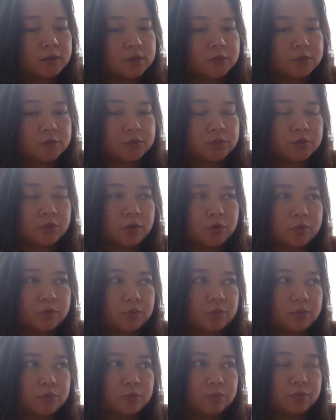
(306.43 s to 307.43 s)

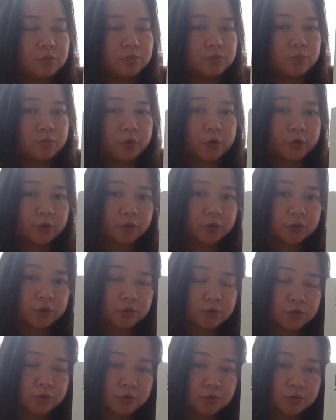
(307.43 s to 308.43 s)
So what are you going
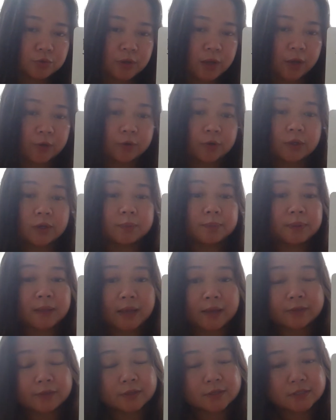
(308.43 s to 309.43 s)
to do? How are you going to
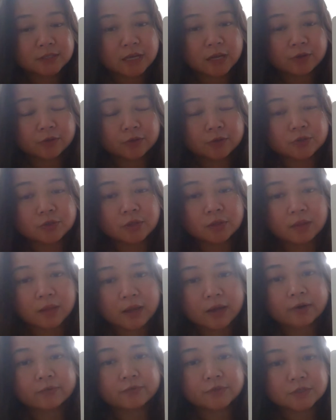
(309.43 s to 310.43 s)
plan things out? There's a
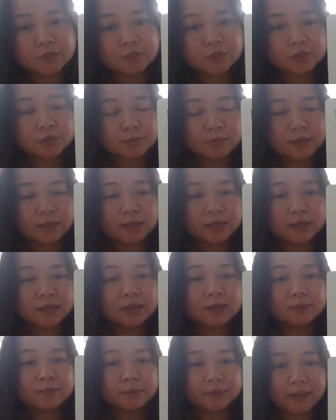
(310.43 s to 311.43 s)
lot of decision making
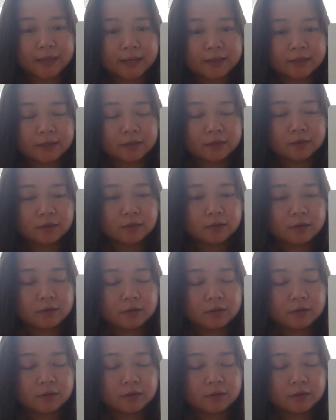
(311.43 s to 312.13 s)
in planning,